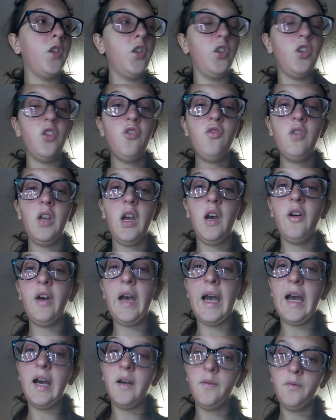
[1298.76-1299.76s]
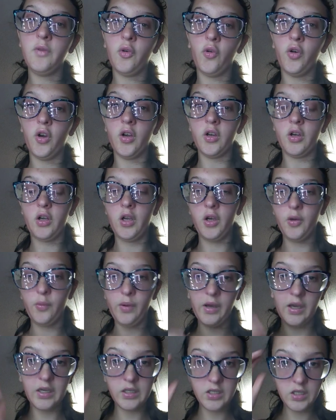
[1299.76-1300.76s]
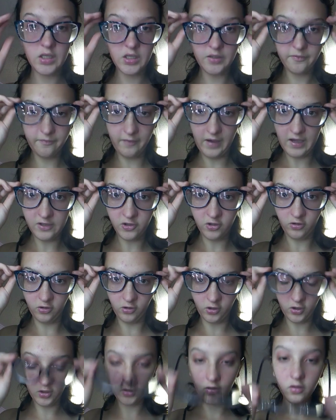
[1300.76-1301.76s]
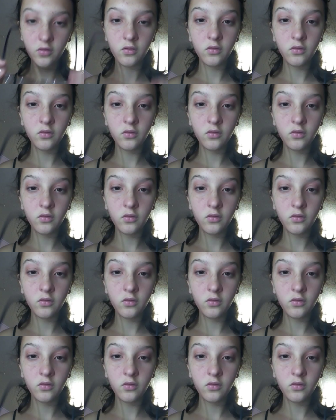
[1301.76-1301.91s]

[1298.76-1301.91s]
you now have your kawaii fashion look.